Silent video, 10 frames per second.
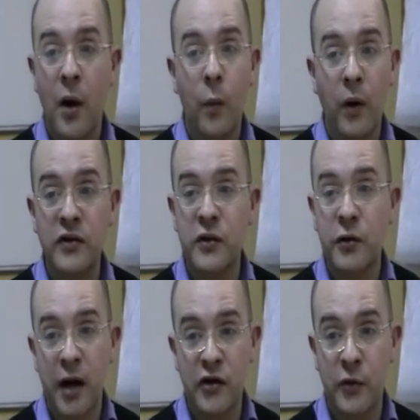Once you
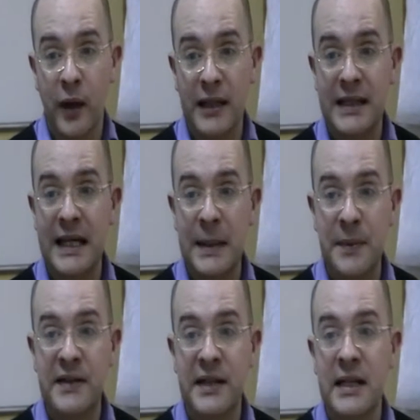graduate,
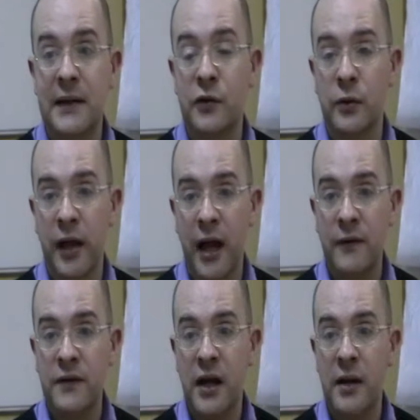EBC gives you
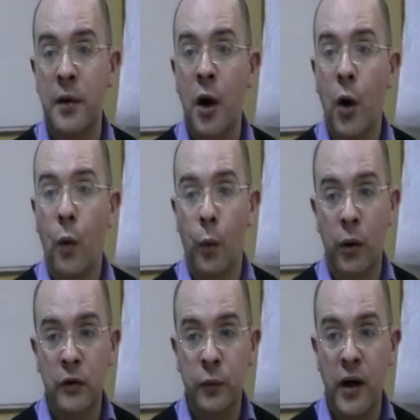lifetime,
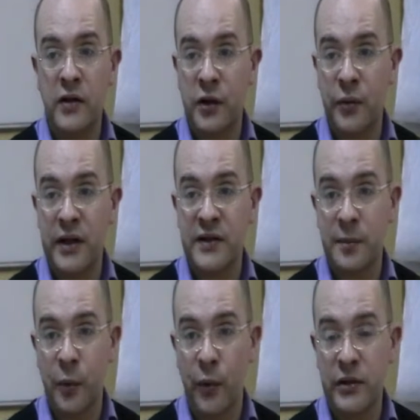worldwide career
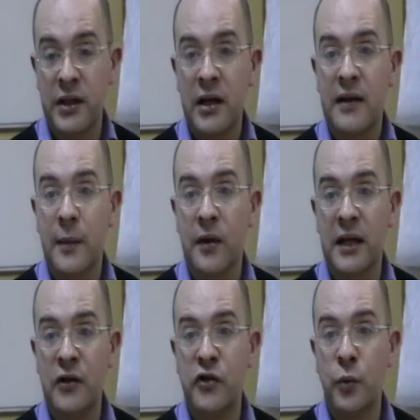support that will
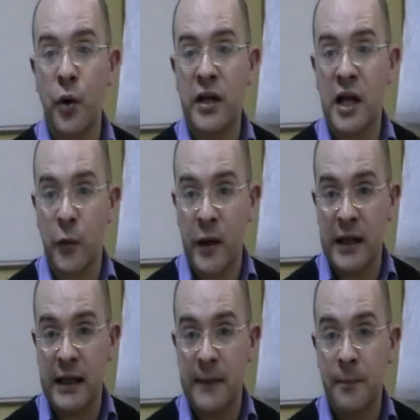get you working
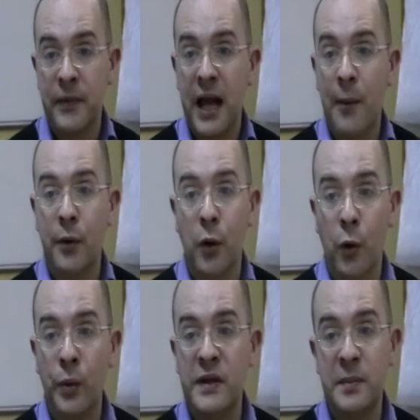quickly and will
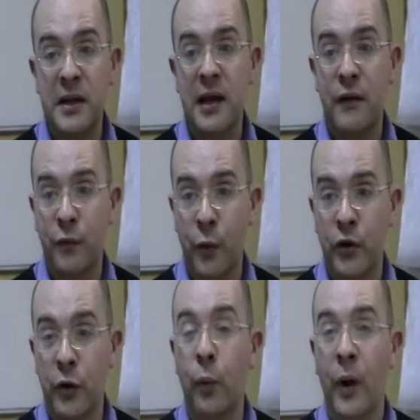always be there for
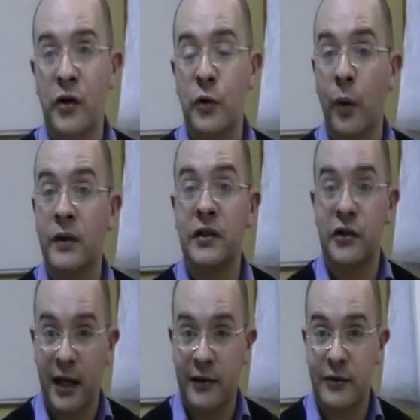you when you want to change.